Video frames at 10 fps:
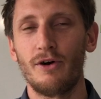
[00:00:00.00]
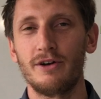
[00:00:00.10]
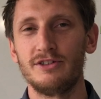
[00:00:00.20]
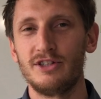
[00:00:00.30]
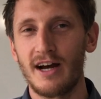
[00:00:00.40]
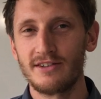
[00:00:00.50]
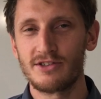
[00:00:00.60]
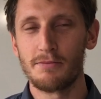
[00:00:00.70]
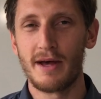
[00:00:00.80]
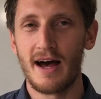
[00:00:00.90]
not
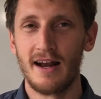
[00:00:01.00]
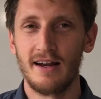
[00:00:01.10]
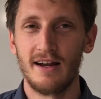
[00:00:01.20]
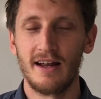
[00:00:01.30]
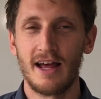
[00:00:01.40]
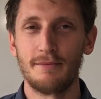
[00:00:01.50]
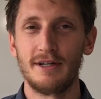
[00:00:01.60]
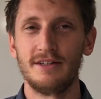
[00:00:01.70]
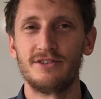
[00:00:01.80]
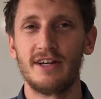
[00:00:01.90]
just about how
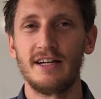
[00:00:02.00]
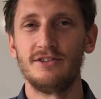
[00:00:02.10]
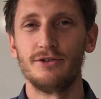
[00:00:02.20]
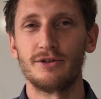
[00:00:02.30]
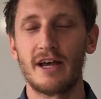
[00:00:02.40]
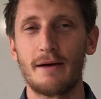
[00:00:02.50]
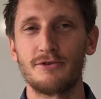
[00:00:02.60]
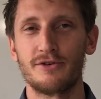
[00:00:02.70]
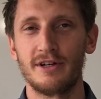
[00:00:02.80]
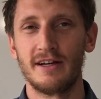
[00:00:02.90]
many seeds you're
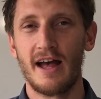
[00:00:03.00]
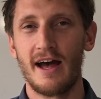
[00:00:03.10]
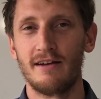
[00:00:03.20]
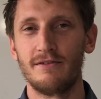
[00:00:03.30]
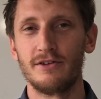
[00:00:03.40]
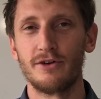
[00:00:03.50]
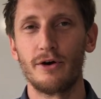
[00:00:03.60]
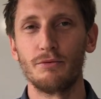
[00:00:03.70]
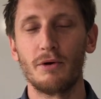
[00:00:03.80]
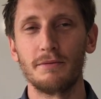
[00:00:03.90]
capturing out of the
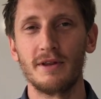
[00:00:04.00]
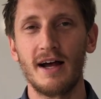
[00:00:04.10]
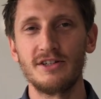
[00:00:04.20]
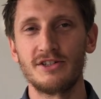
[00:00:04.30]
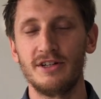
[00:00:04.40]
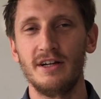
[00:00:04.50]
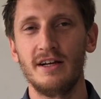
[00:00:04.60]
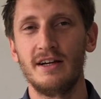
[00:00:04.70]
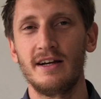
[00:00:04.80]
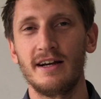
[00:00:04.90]
total population.
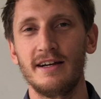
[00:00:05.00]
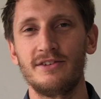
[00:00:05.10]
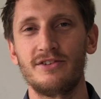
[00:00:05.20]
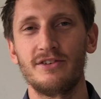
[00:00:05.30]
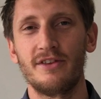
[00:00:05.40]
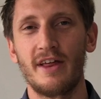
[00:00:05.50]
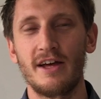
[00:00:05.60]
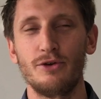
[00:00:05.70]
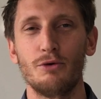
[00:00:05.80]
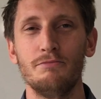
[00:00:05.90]
It's
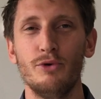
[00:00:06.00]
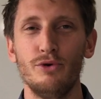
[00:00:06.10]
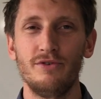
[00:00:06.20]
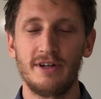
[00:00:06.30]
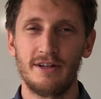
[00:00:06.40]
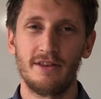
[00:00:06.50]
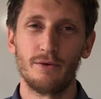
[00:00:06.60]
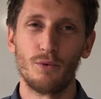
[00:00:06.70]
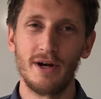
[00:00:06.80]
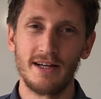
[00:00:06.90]
that you're moving the
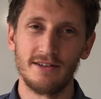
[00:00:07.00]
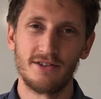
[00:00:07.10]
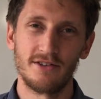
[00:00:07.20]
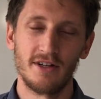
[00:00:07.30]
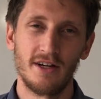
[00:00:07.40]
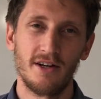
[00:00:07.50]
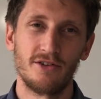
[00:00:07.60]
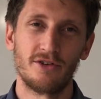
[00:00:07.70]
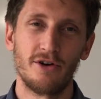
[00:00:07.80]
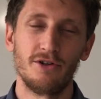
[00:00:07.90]
weeds.
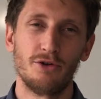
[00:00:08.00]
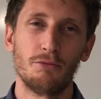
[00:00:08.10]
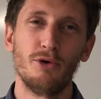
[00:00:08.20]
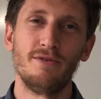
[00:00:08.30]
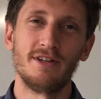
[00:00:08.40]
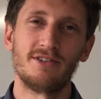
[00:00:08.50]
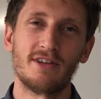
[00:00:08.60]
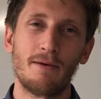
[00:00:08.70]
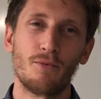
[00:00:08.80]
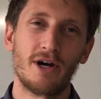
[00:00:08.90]
So you're moving
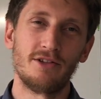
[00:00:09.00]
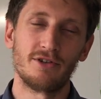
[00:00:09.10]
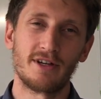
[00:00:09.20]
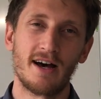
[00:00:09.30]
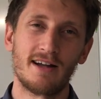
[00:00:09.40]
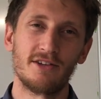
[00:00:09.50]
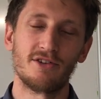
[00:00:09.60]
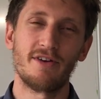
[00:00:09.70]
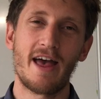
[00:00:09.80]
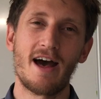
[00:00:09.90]
some weeds regardless
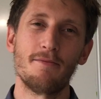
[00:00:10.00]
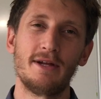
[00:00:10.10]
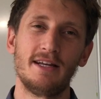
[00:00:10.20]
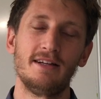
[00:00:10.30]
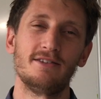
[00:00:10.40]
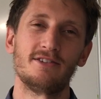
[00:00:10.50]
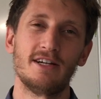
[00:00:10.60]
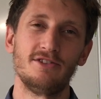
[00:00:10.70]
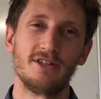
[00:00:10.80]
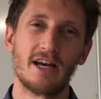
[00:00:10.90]
of how many
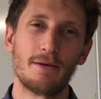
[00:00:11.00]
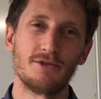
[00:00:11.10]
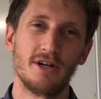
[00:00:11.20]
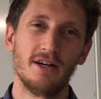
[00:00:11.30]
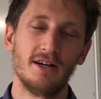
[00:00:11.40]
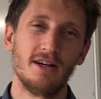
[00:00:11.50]
seeds you capture.